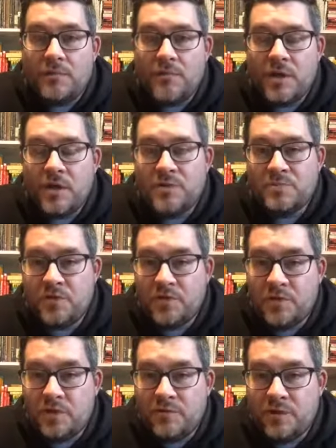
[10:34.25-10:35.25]
He was
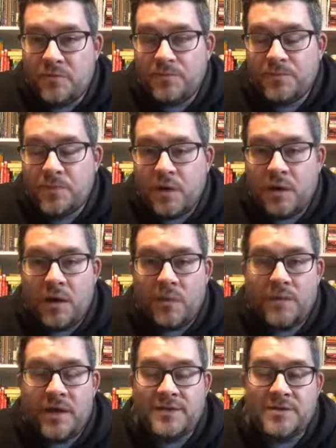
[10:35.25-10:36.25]
pulled over.
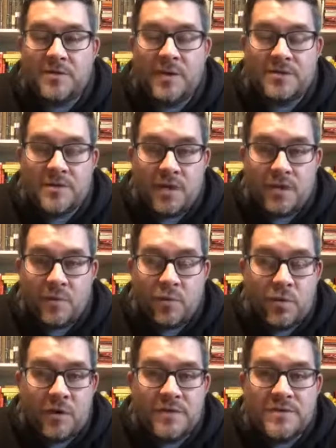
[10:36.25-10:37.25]
He had some outstanding
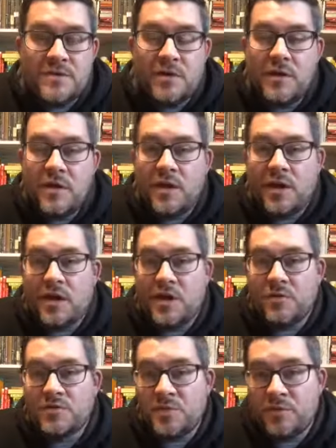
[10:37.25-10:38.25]
warrants, and
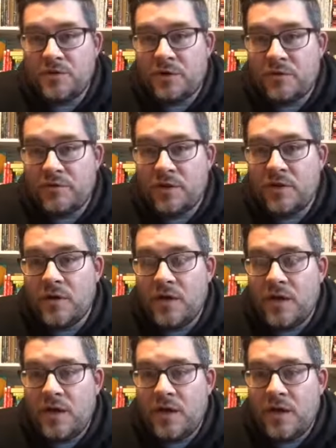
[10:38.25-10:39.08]
he was pulled over.